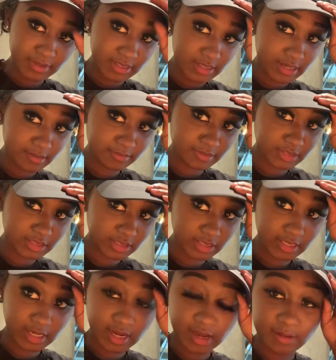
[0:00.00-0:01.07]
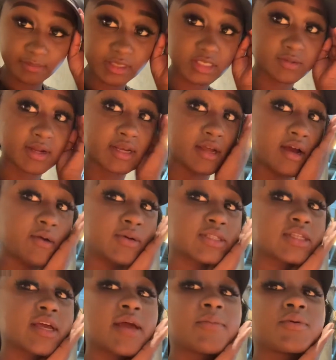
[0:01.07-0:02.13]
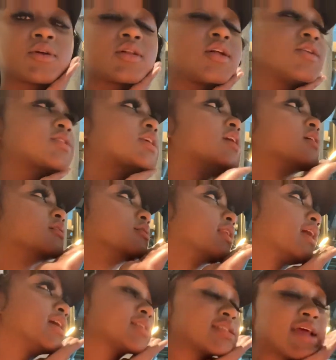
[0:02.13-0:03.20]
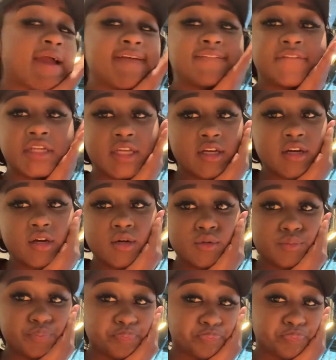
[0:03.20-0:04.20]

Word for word: yeah, I'm just looking at hotness right now. I wasn't able to close out last night's video.